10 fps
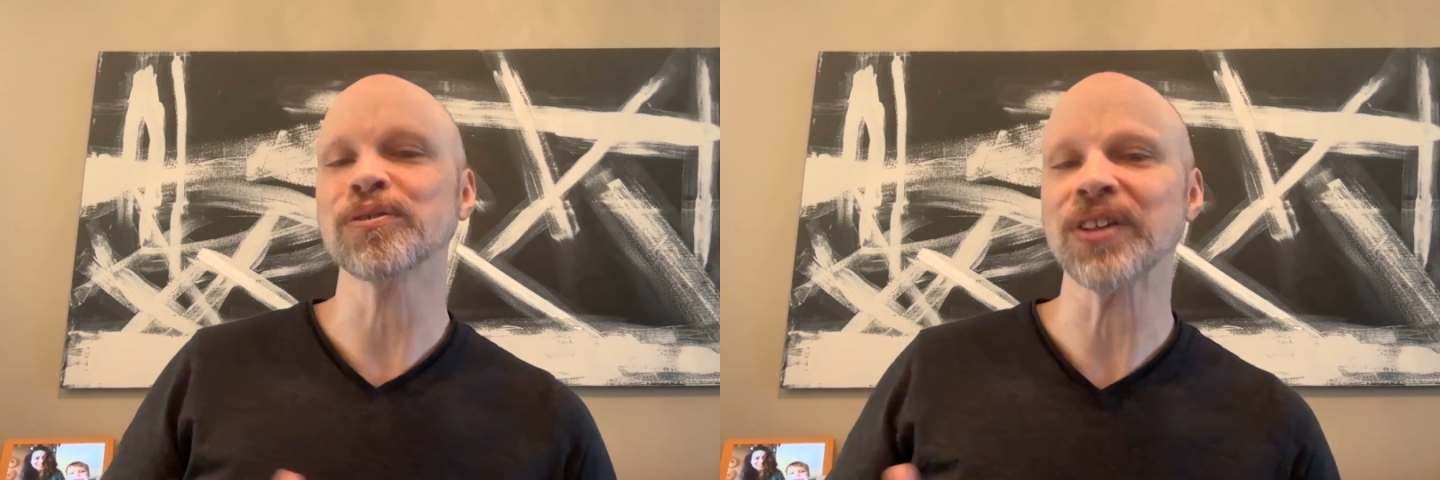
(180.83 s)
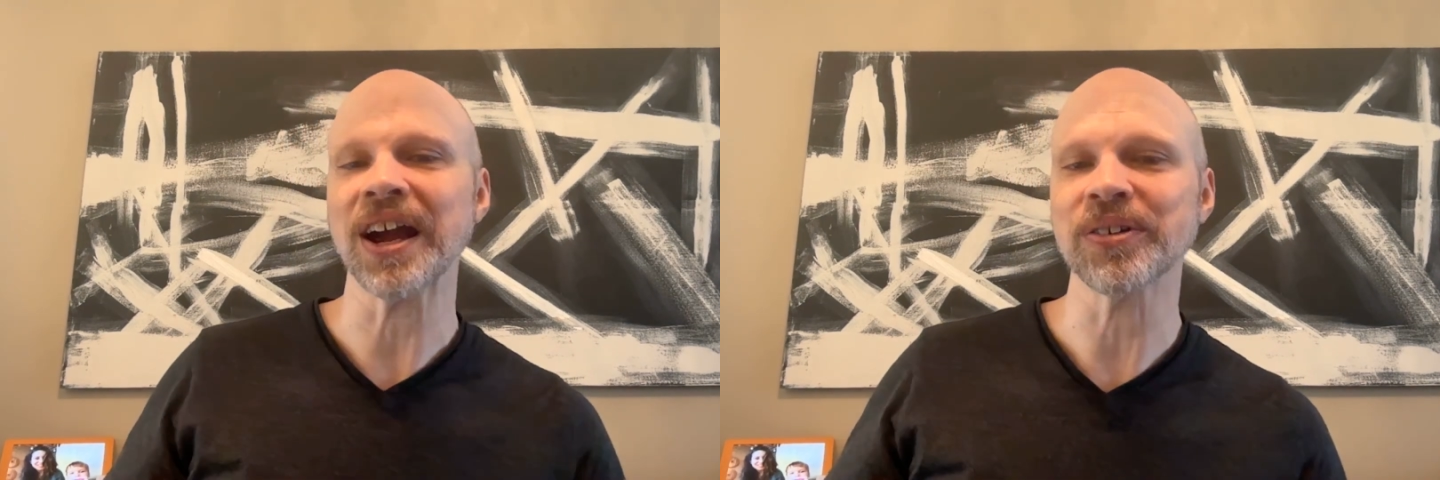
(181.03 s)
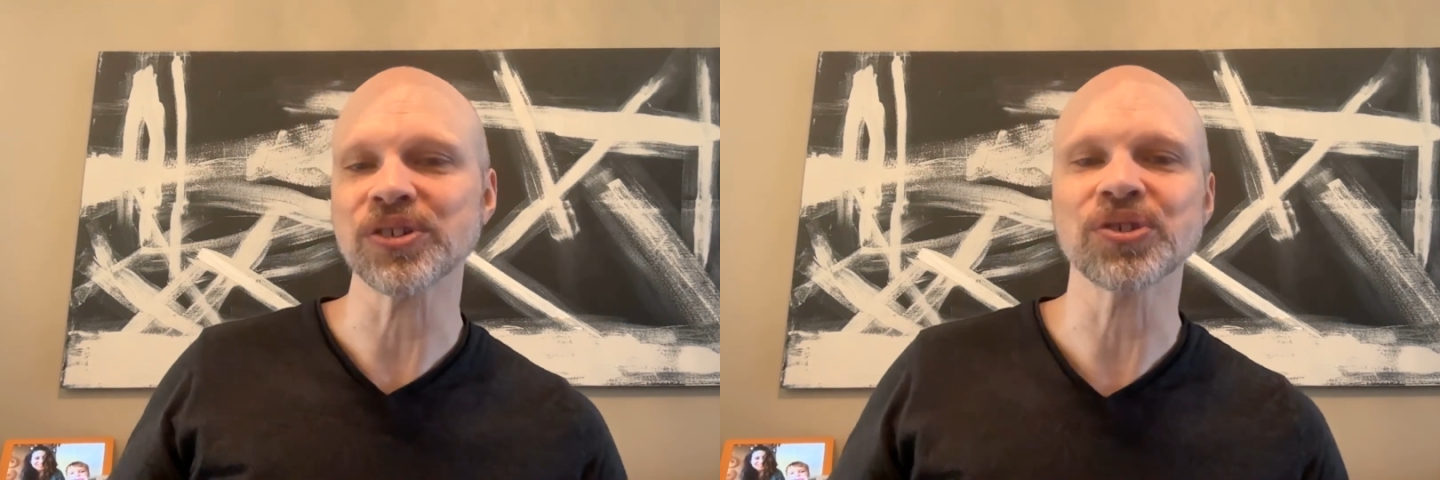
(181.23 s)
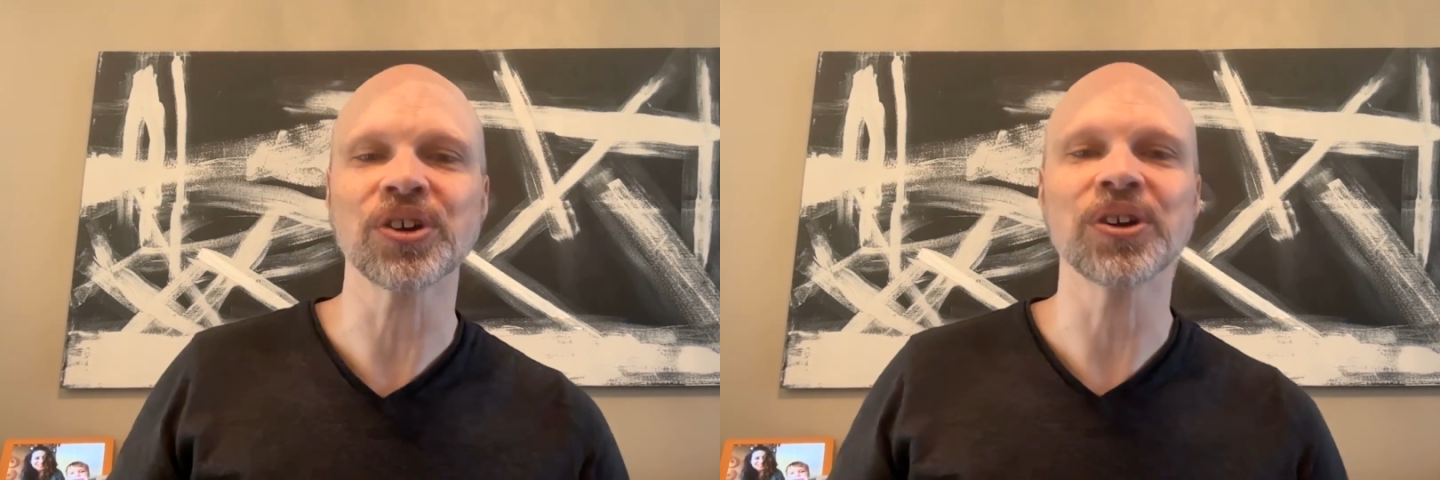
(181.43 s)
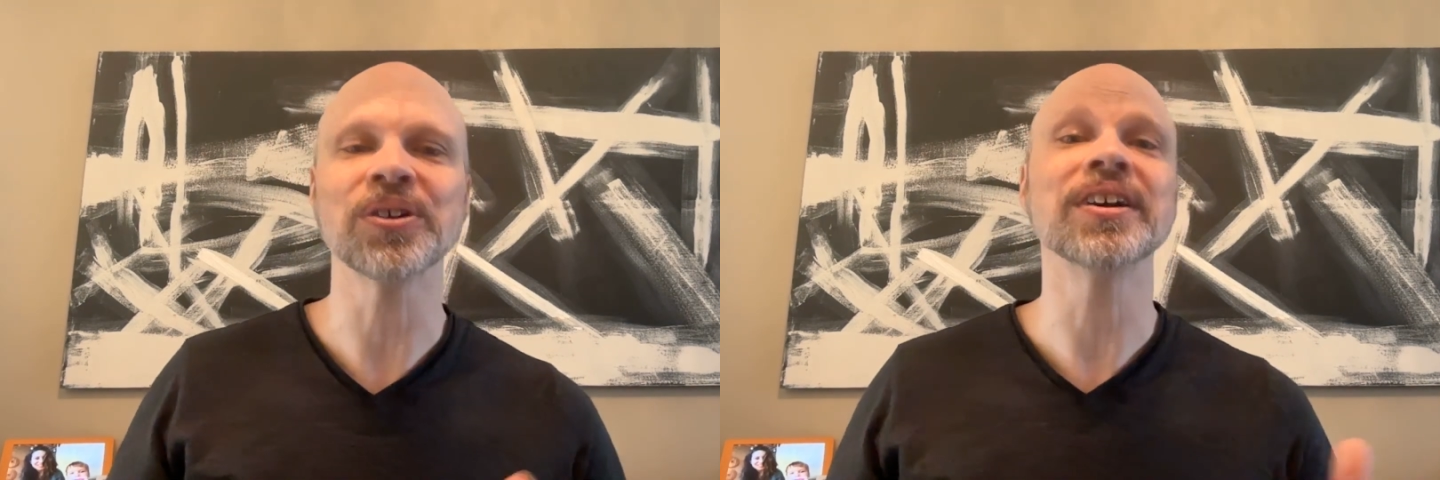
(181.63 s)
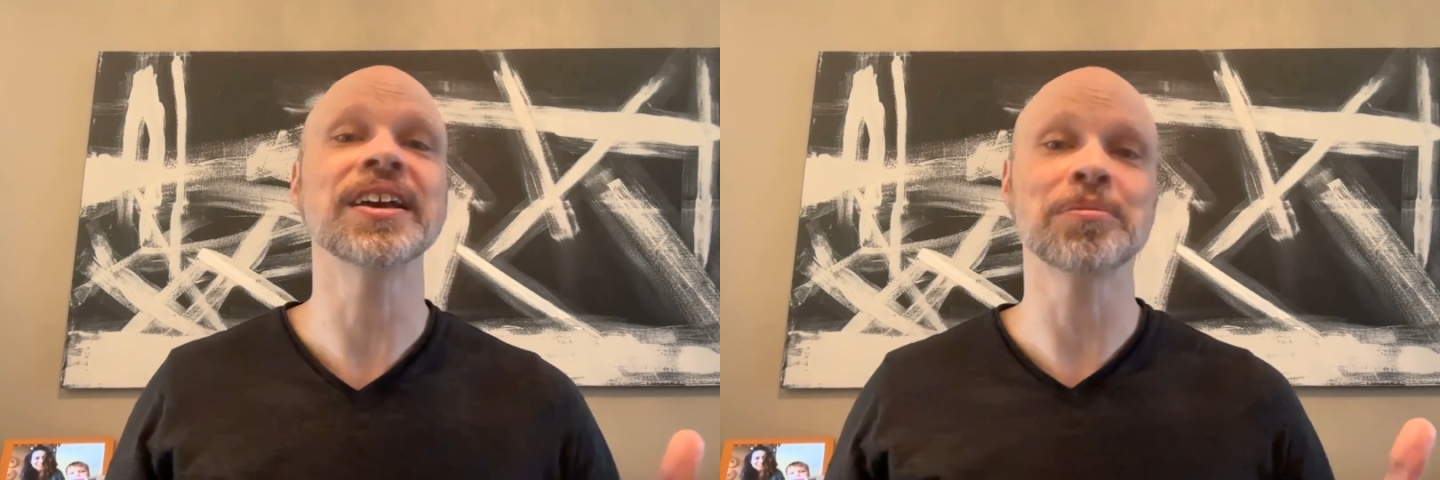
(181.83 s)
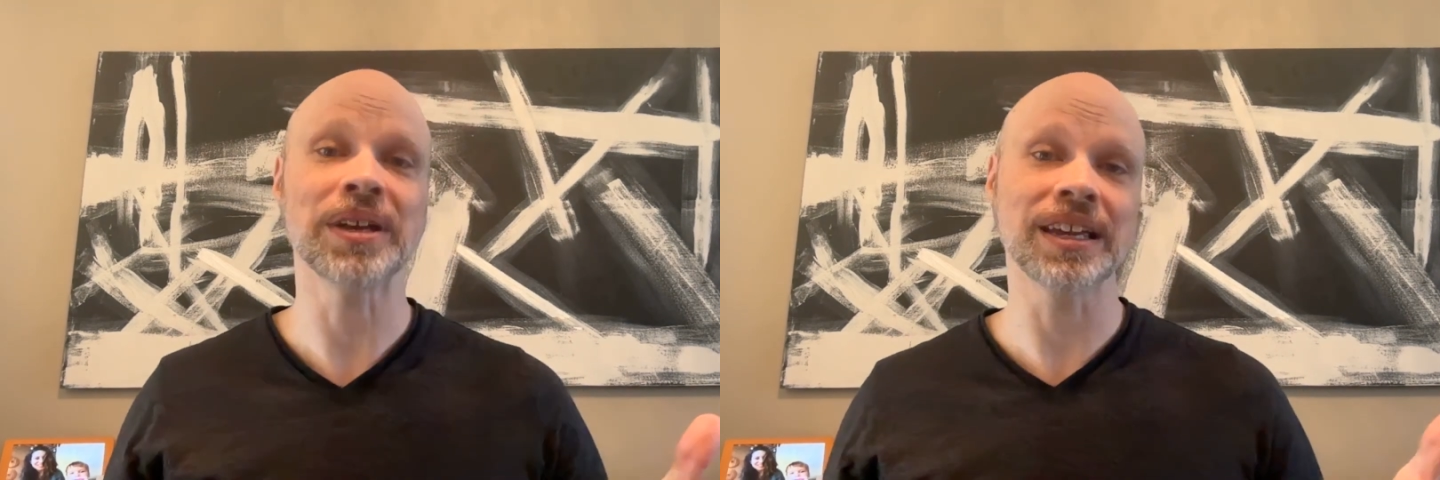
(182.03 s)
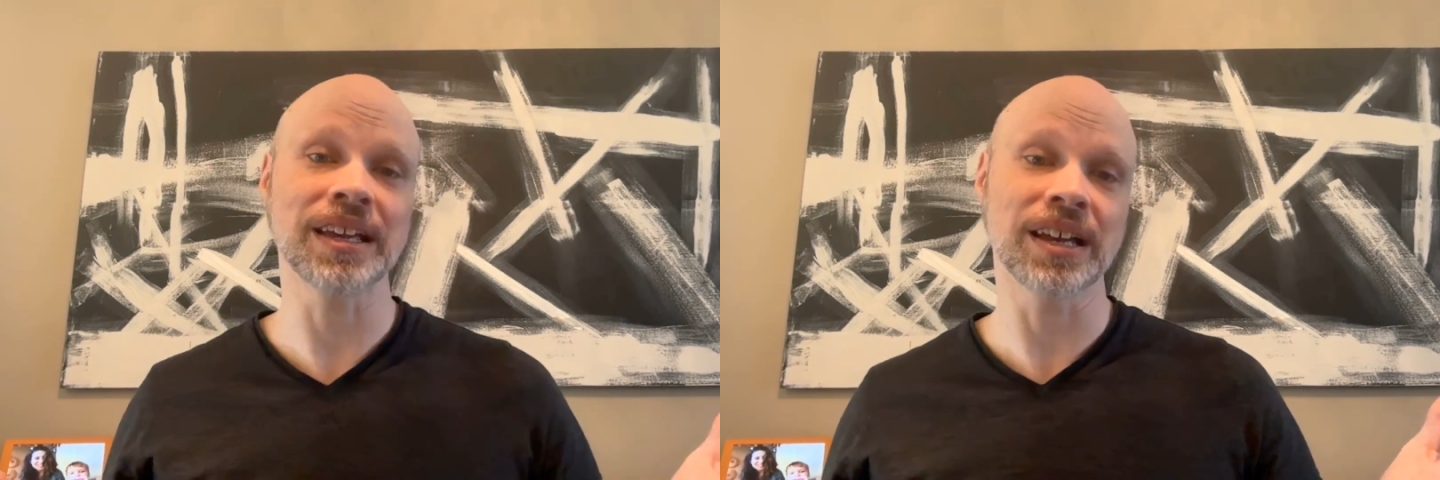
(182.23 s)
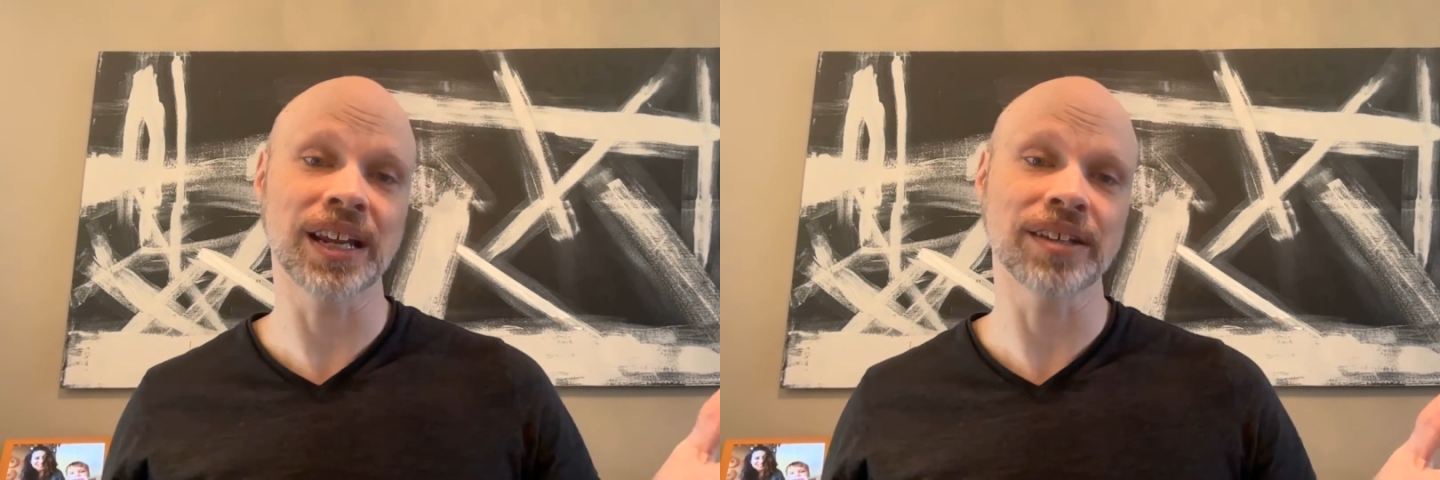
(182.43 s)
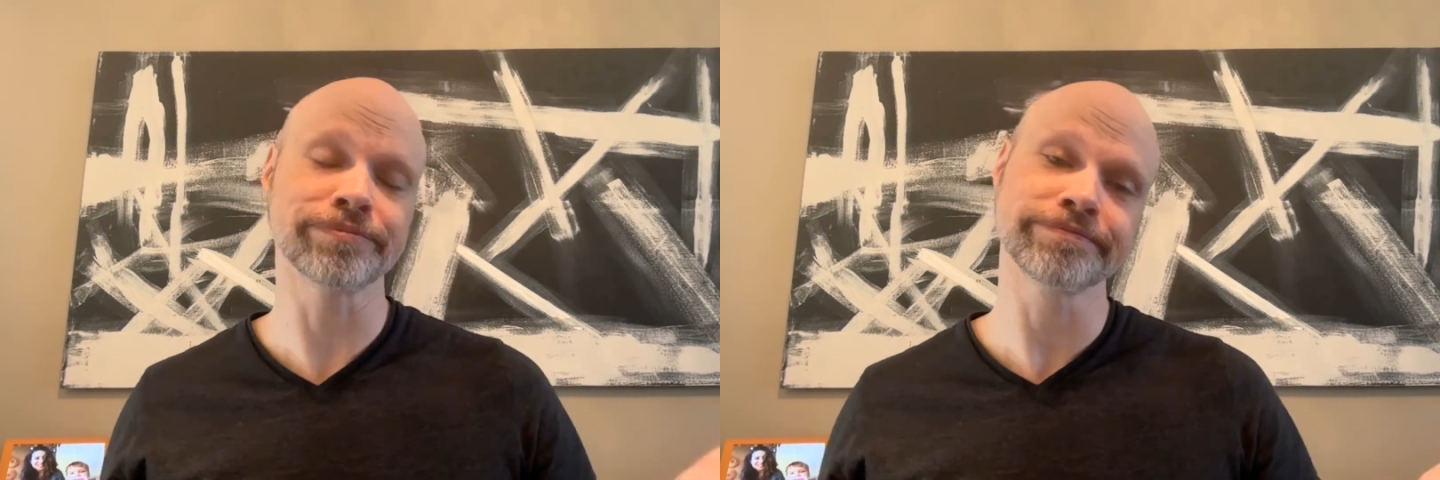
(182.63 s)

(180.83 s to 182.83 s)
flowers grow and making honey.